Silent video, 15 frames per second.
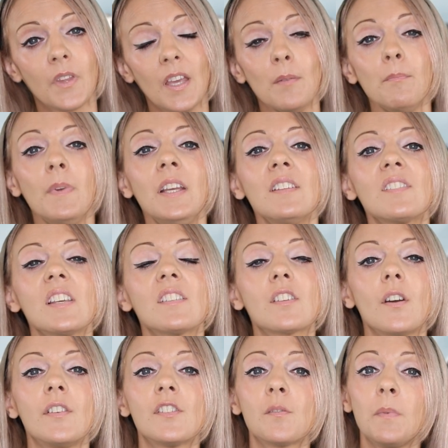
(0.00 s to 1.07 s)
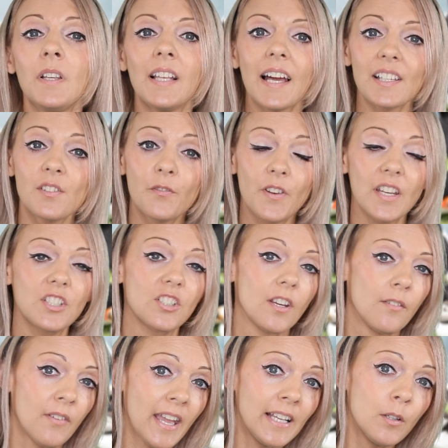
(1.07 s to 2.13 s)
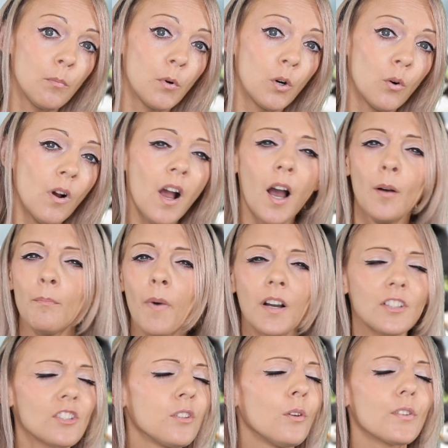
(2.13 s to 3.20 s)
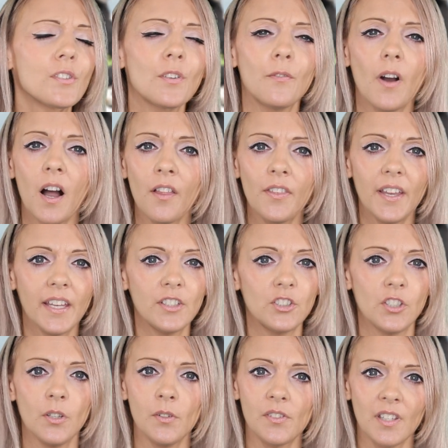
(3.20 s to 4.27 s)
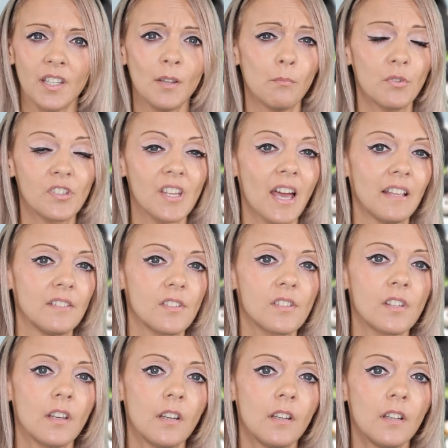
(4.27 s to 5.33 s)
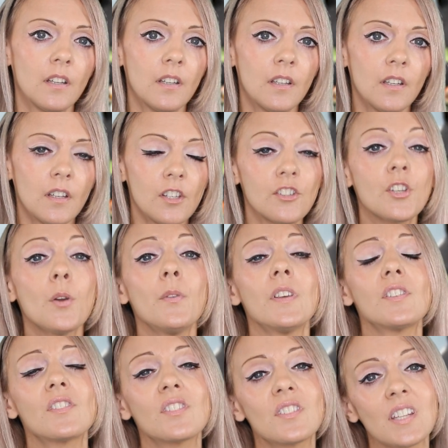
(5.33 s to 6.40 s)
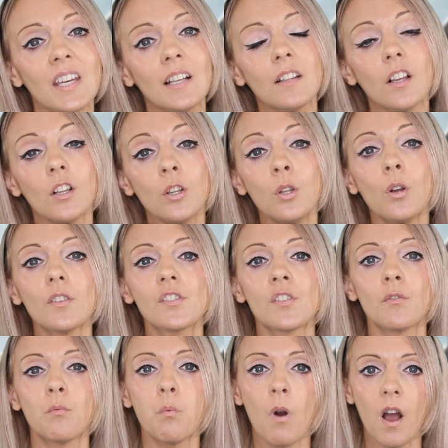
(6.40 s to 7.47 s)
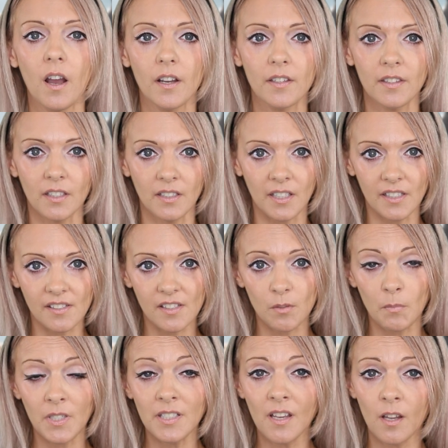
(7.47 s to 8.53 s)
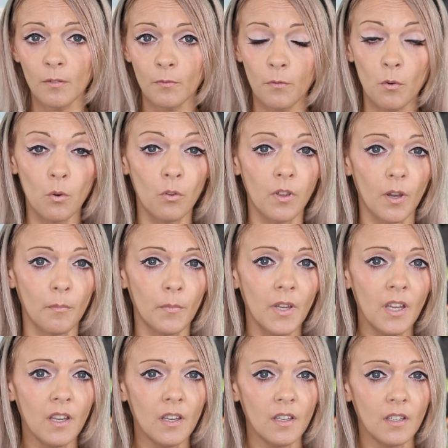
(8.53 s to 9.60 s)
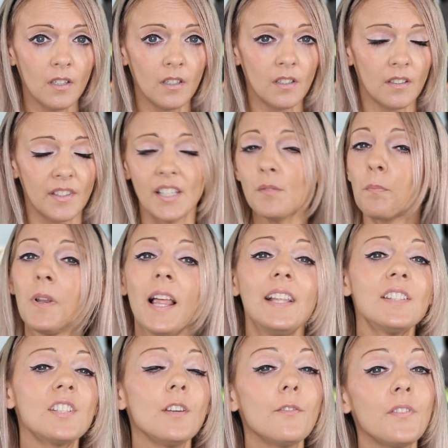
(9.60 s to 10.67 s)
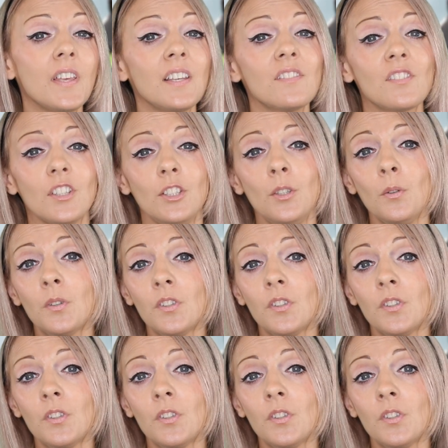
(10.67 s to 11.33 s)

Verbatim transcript: it means there's going to be less fish available amongst lots of other issues that it presents. So there's still lots of work that needs to be done for them. There's plenty of things that you